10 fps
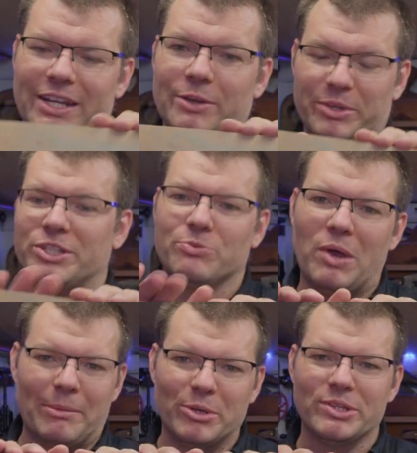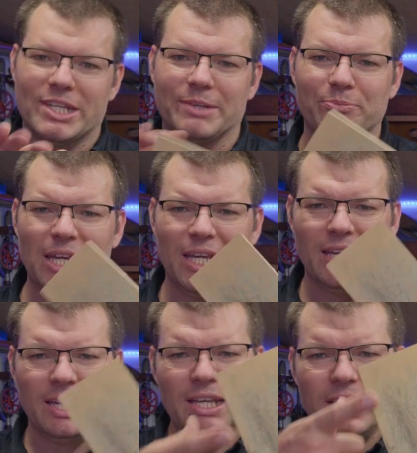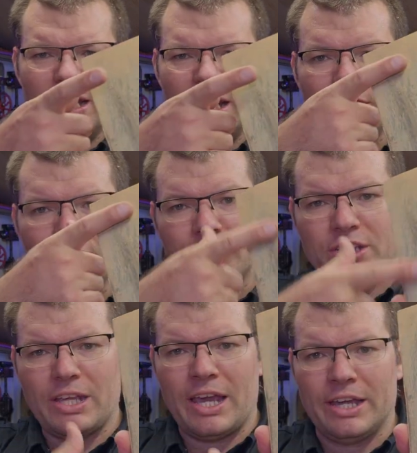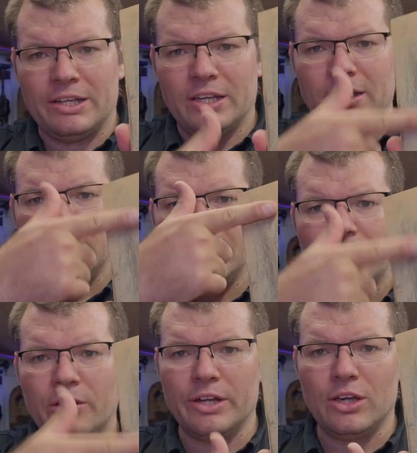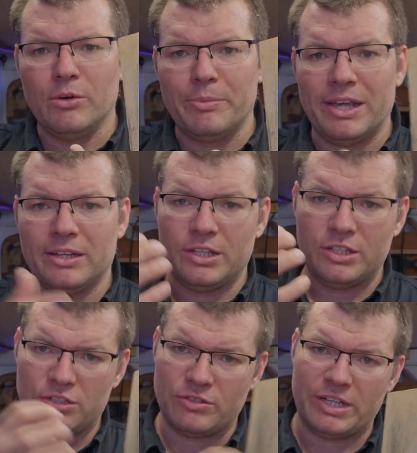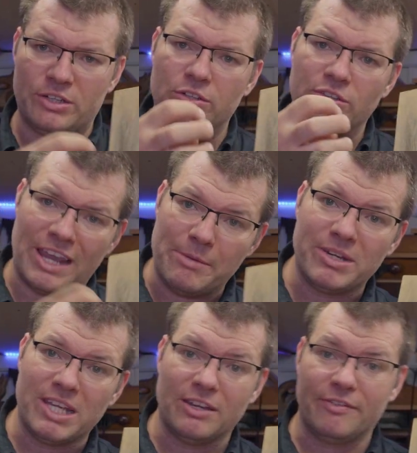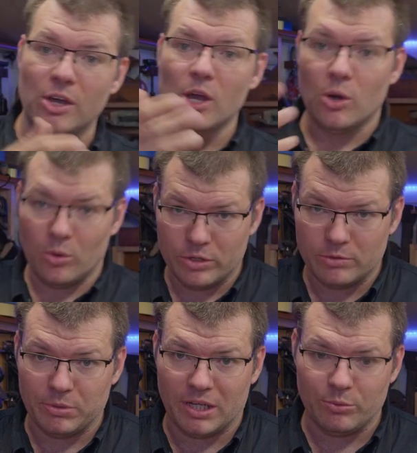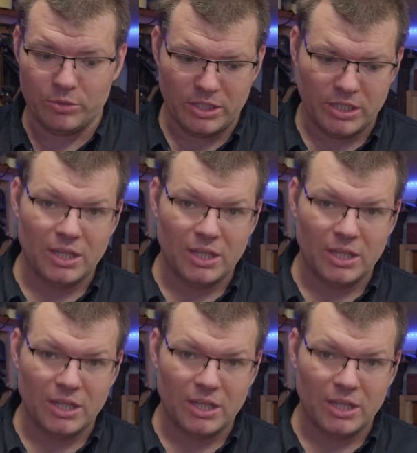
here, which is why I'm using it, is you just add honing compound straight to your MDF or your plywood,